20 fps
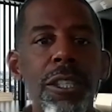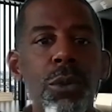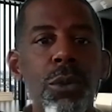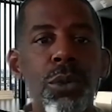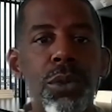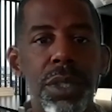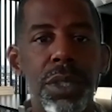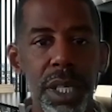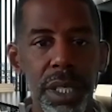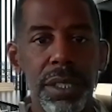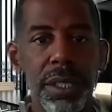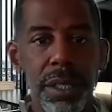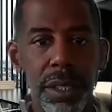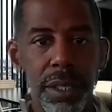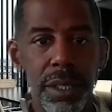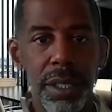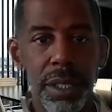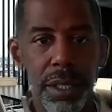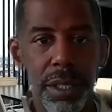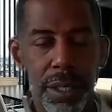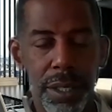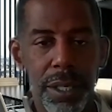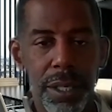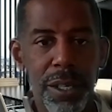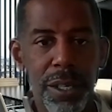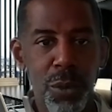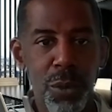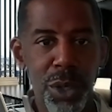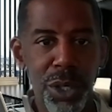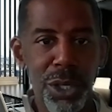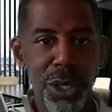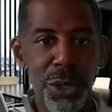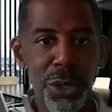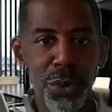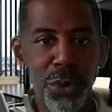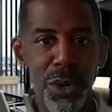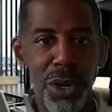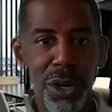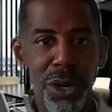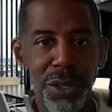and you didn't want to
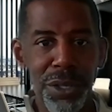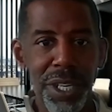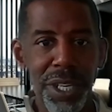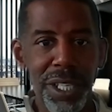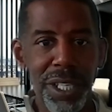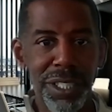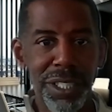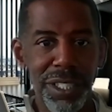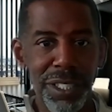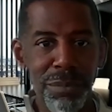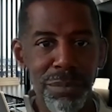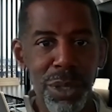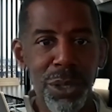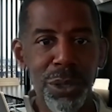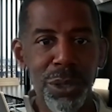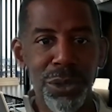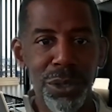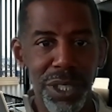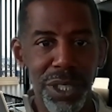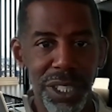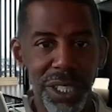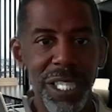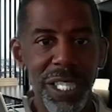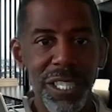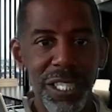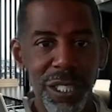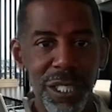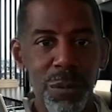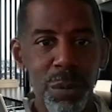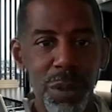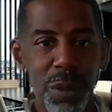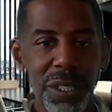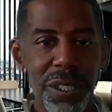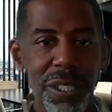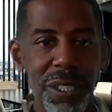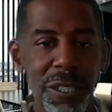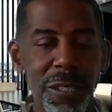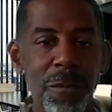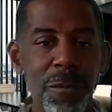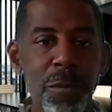go through all the nuts and bolts to get into the
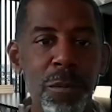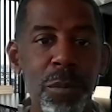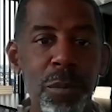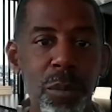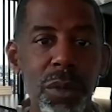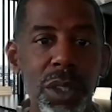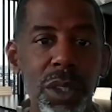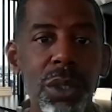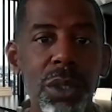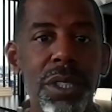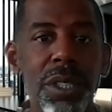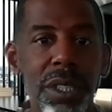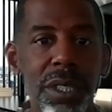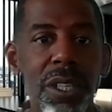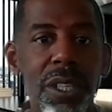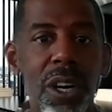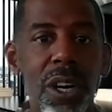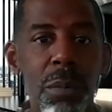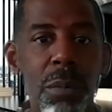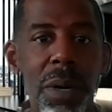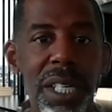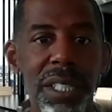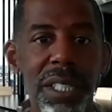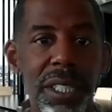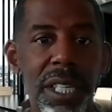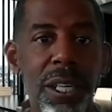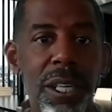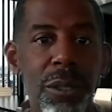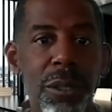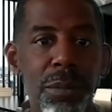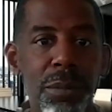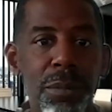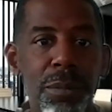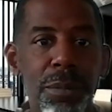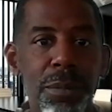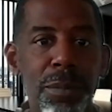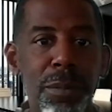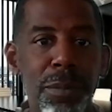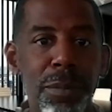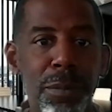business, you could just call
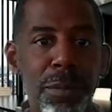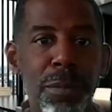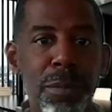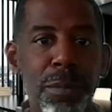MySkaut.